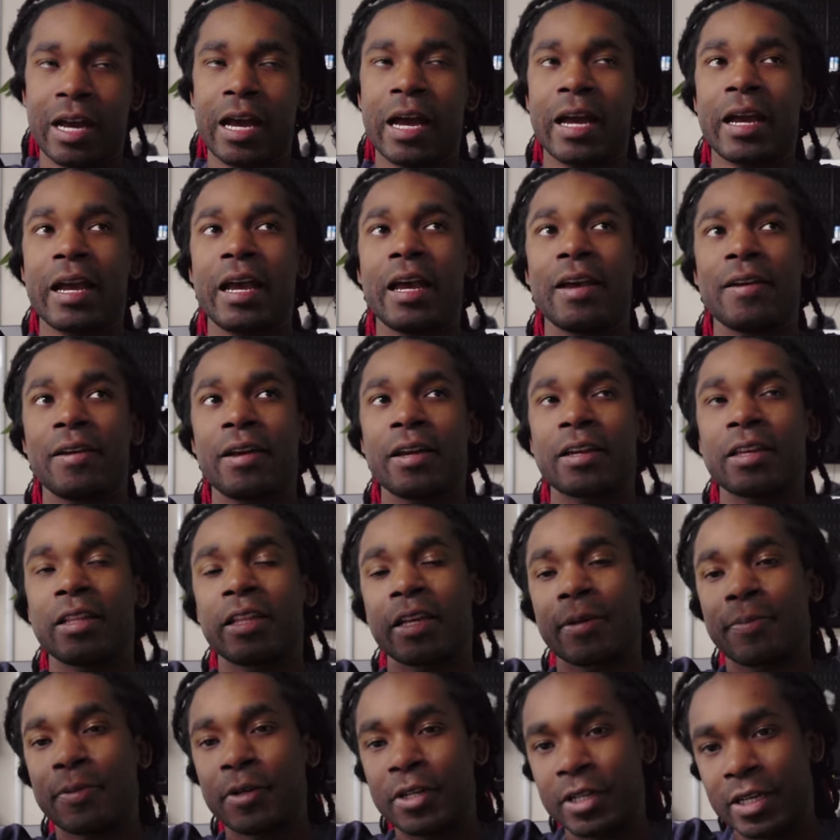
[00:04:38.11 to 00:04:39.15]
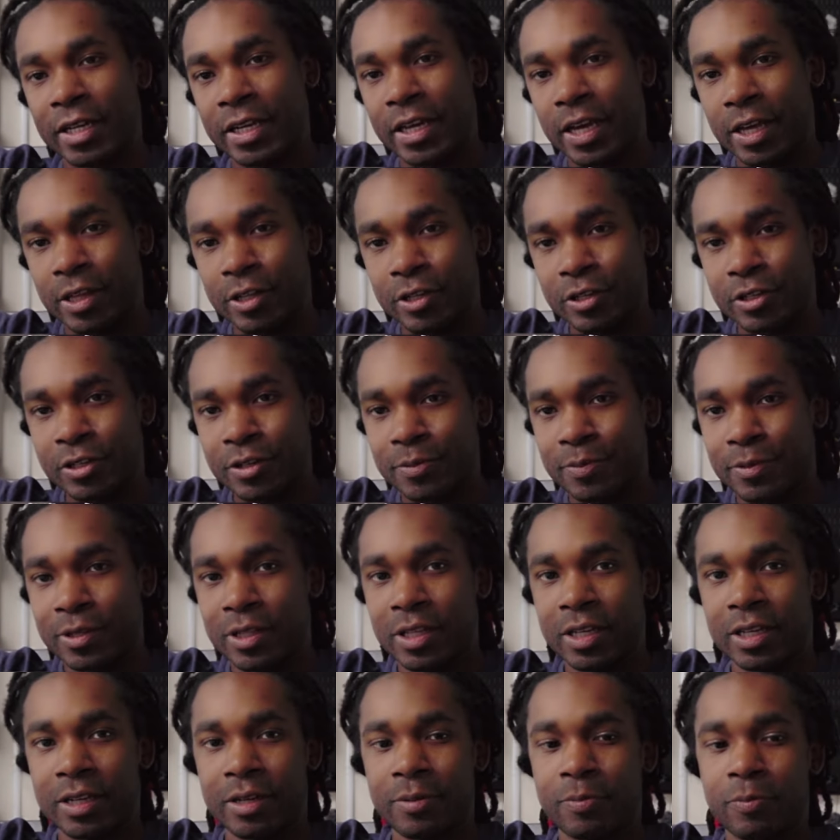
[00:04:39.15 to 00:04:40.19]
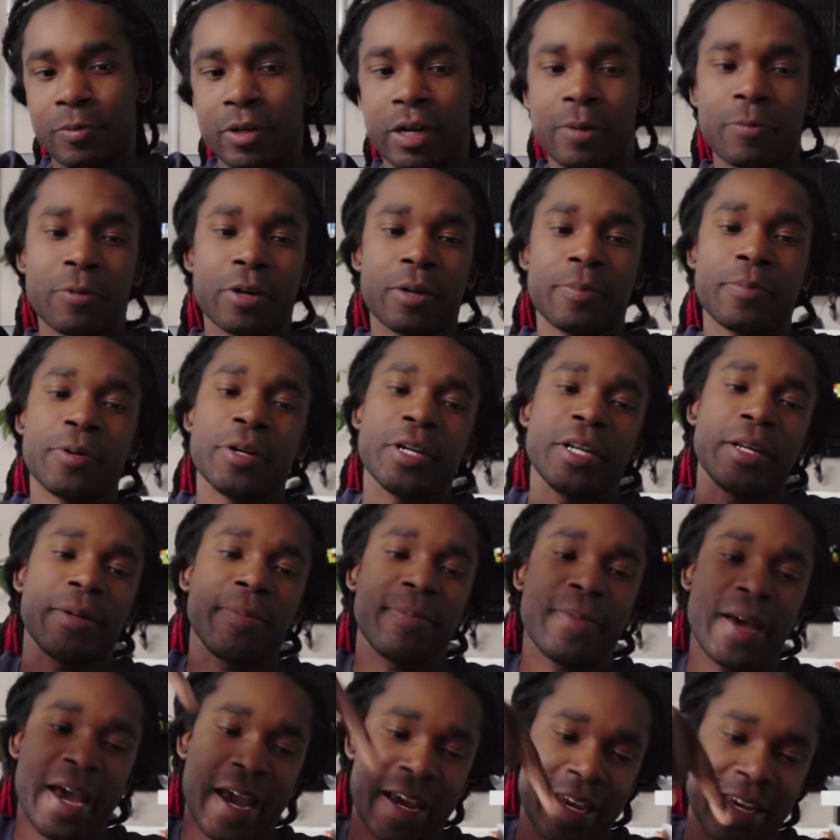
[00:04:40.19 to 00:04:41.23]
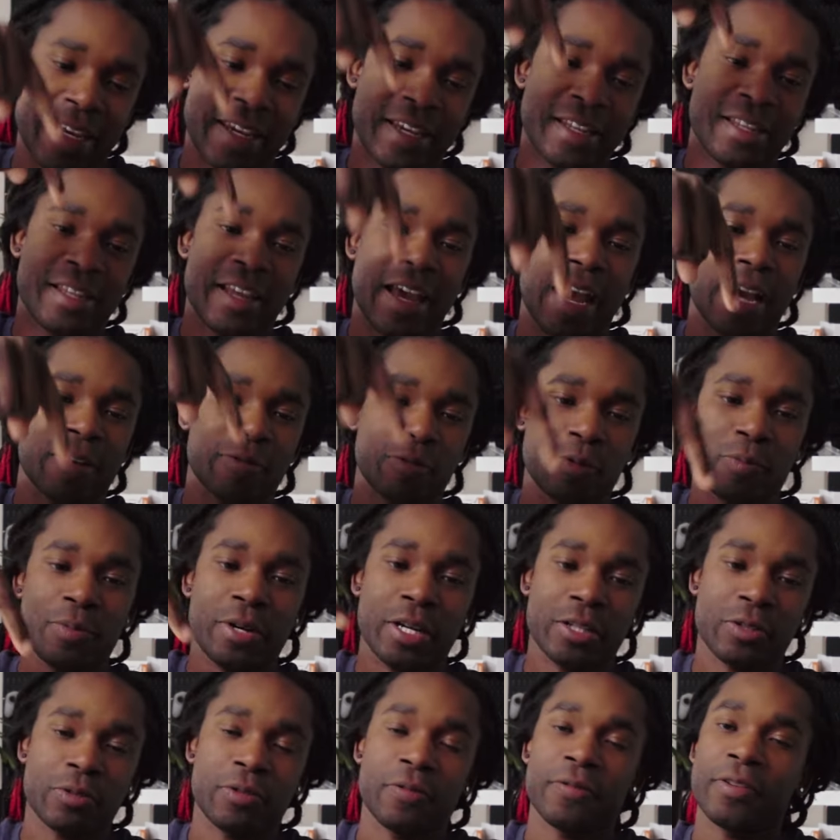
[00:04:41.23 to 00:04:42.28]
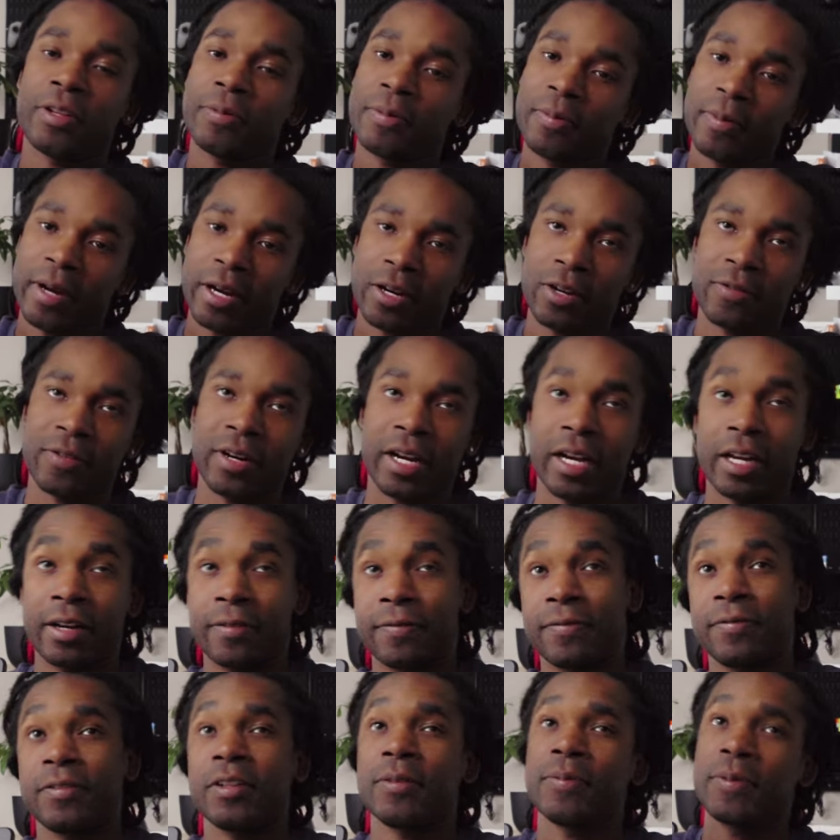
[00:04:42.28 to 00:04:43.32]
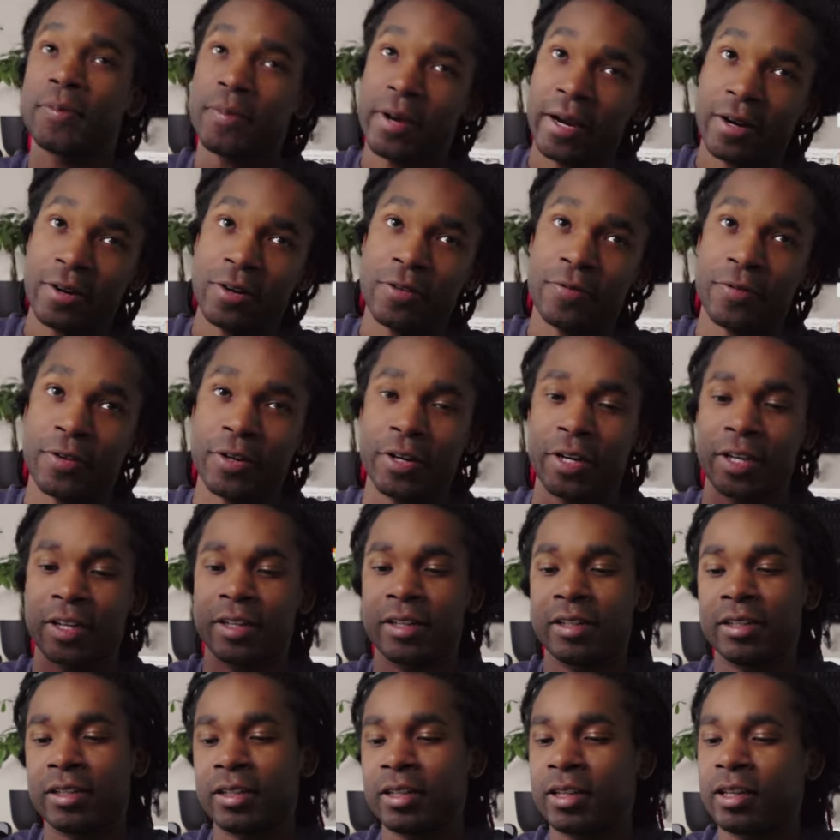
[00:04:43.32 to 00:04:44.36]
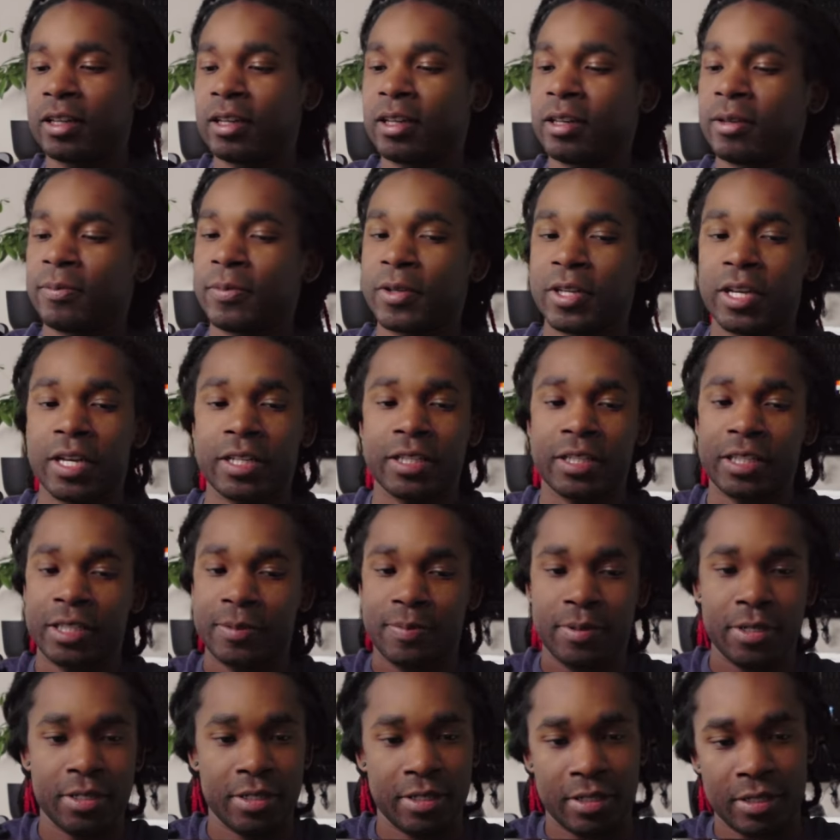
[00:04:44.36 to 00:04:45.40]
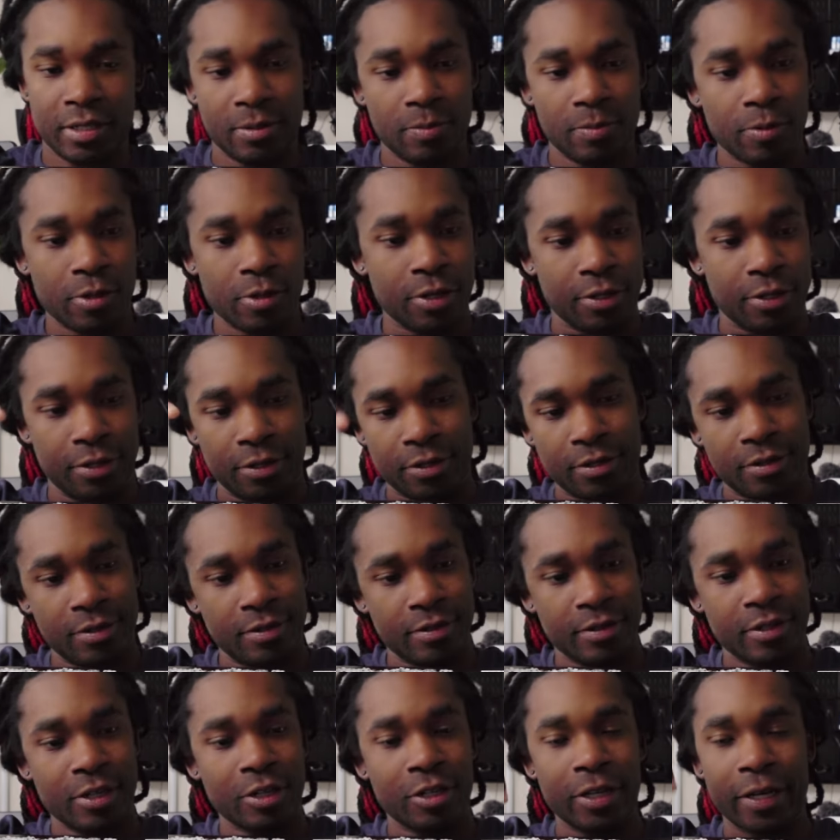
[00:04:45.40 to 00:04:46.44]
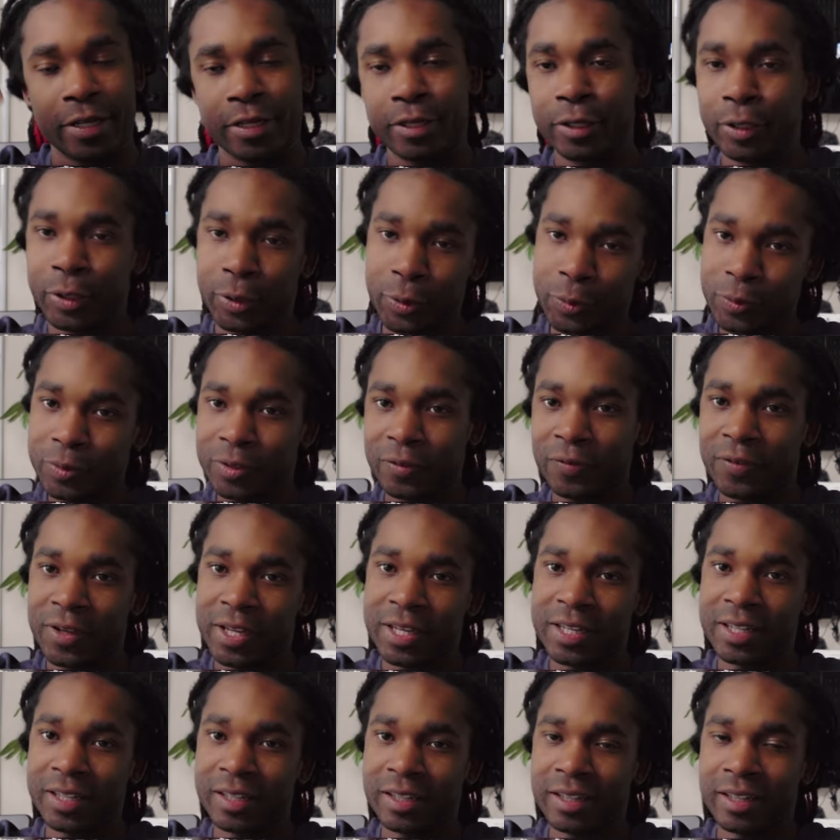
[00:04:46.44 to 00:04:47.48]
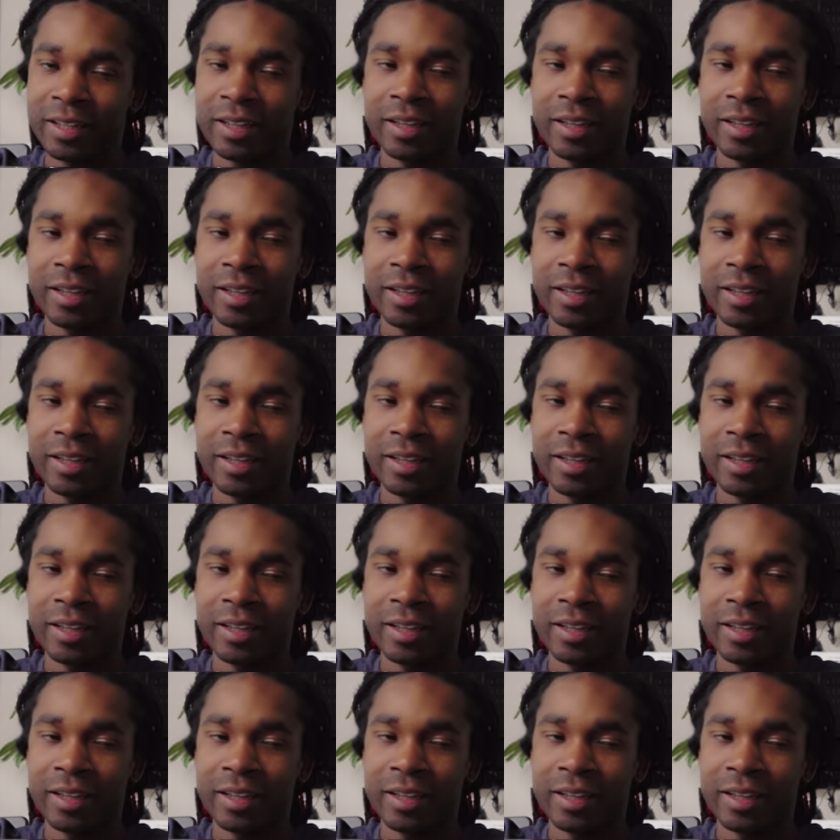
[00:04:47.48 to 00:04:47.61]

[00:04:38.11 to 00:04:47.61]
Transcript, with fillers: I, I can like put it together, but then when I want to put it back in the actual puzzle and flip them back over, I got to flip them back over. And because these pieces were, they're like loose fitting,